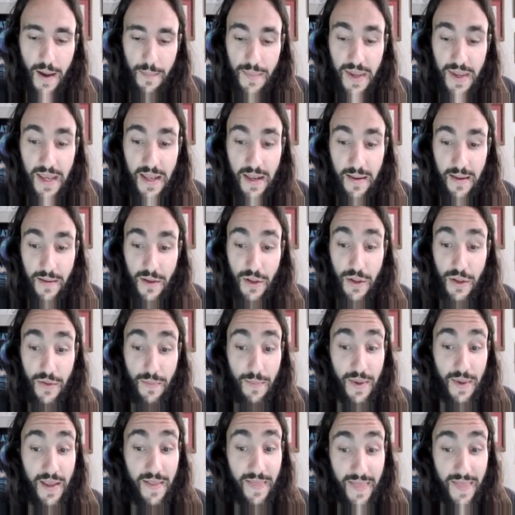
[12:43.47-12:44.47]

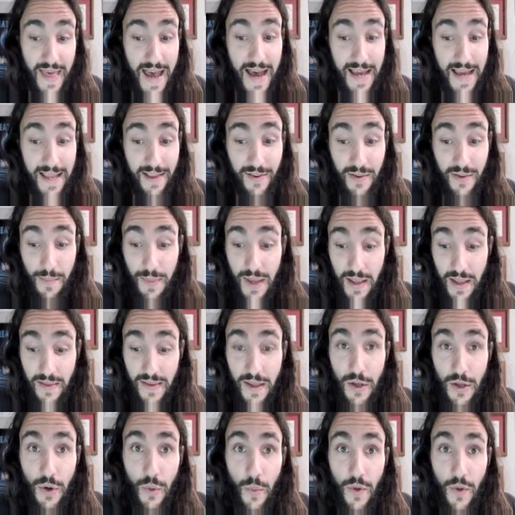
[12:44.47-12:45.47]
Being that is a big
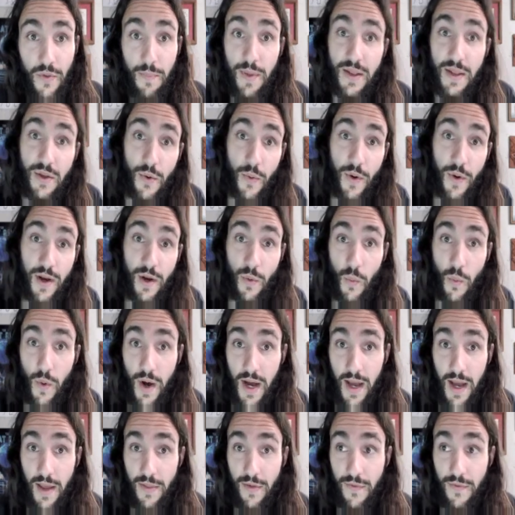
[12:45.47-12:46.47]
deal with Bitcoin, and
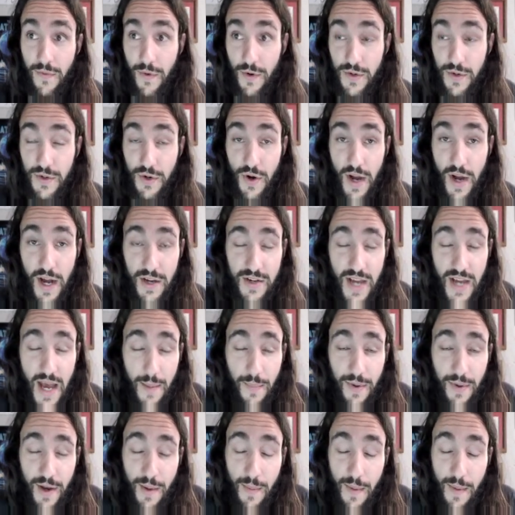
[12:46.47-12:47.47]
why the first crash
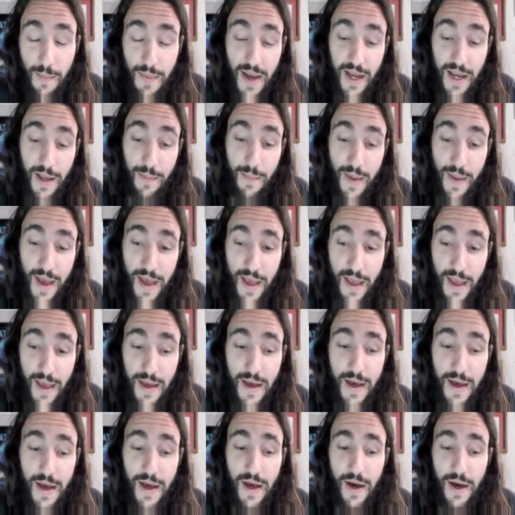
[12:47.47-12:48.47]
happened back in
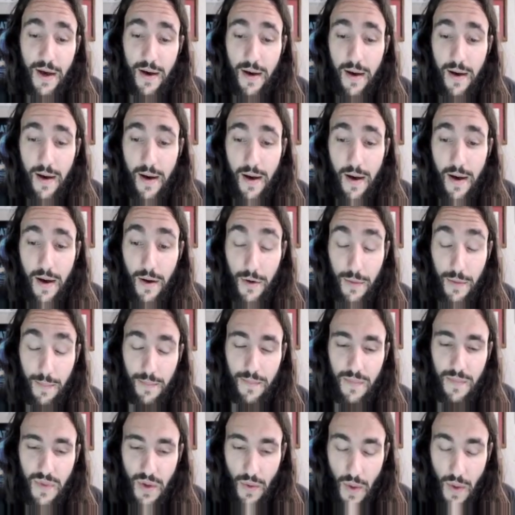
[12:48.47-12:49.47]
May,
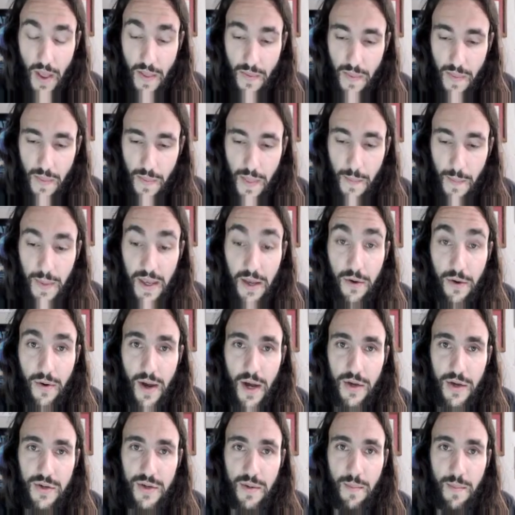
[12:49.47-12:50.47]
the big
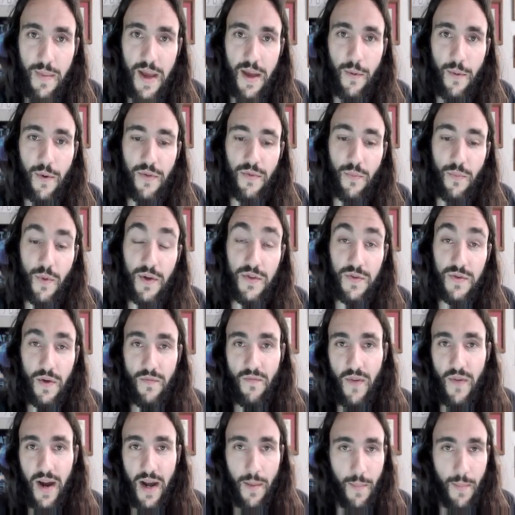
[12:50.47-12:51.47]
crash in May was
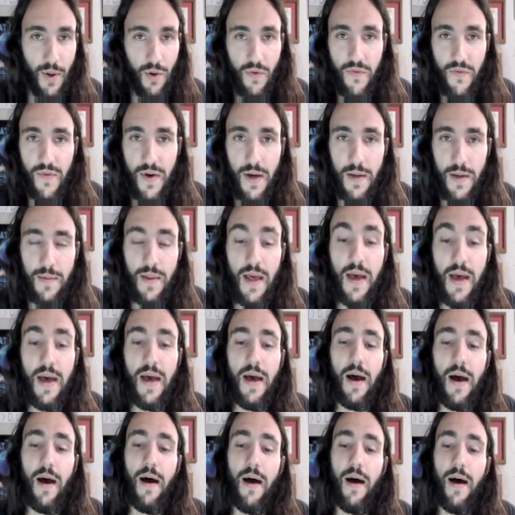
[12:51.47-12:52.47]
environmental FUD.
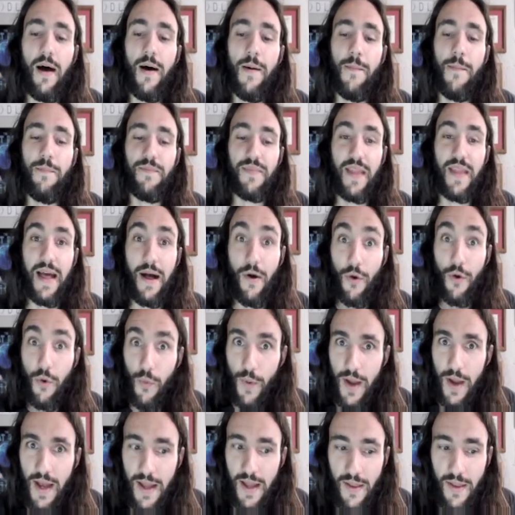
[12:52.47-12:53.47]

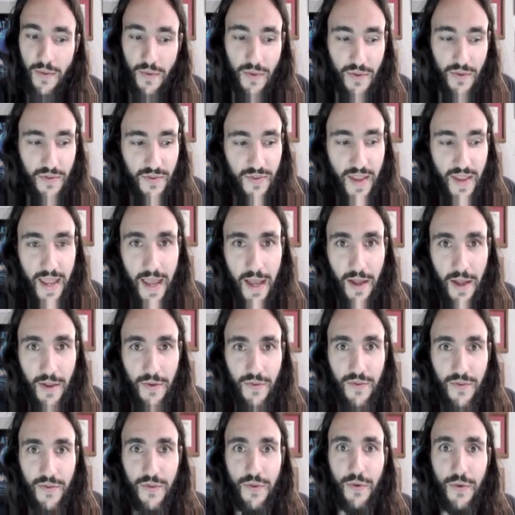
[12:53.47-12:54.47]
Algorand
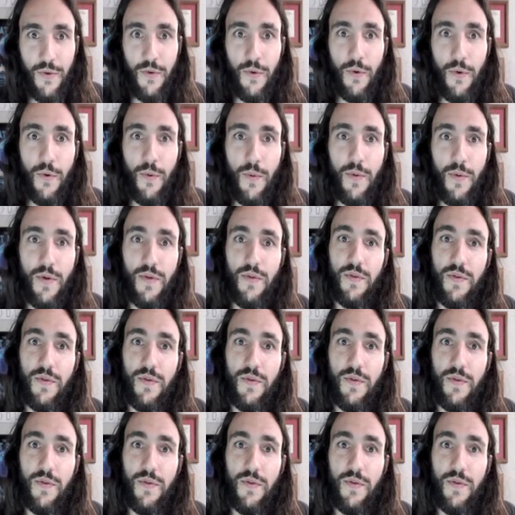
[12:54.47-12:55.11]
stands to